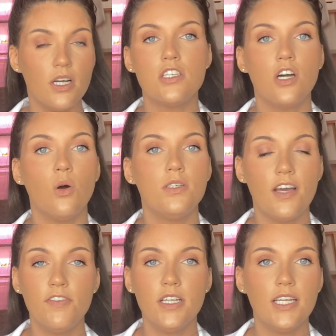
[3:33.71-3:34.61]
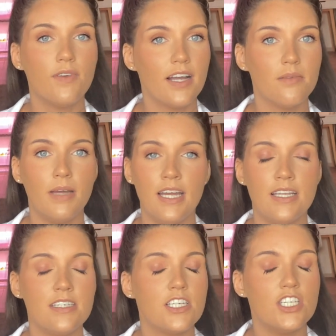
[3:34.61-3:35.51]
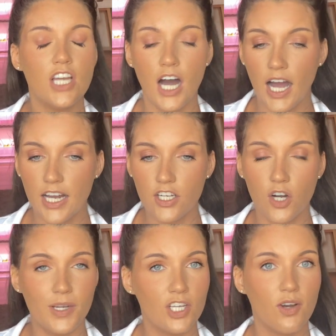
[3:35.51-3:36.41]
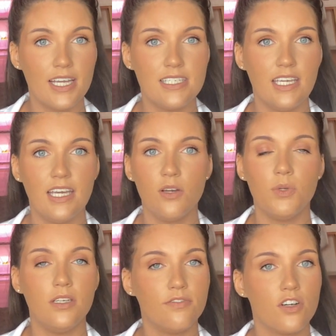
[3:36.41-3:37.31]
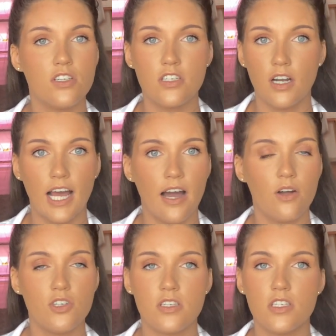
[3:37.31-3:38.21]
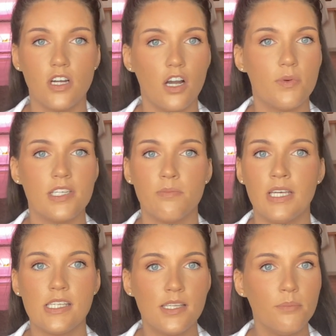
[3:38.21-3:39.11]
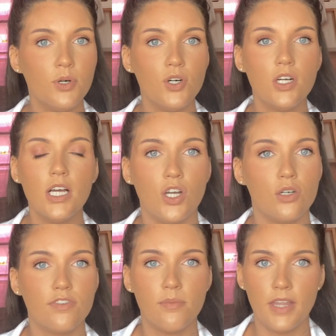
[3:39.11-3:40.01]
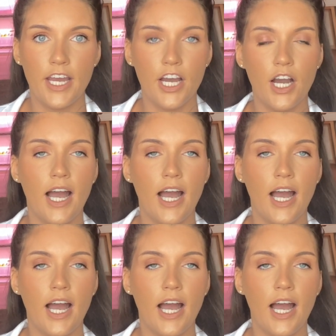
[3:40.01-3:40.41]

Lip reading: So definitely recommend not going crazy when you first start out. Just start with something simple, go from there.